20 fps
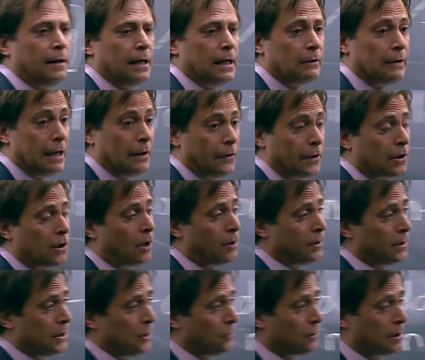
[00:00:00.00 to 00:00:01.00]
around the
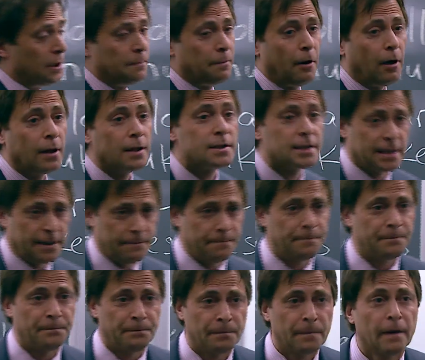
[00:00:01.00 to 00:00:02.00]
current nuclear policy
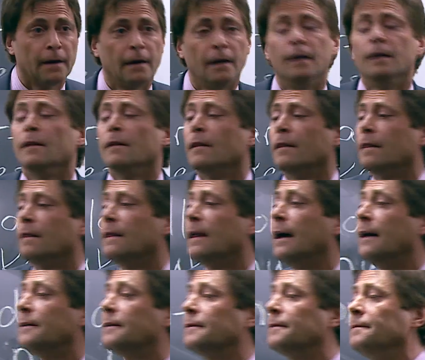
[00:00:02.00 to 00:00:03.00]

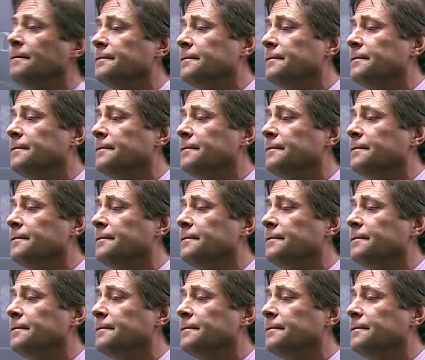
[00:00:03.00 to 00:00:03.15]
that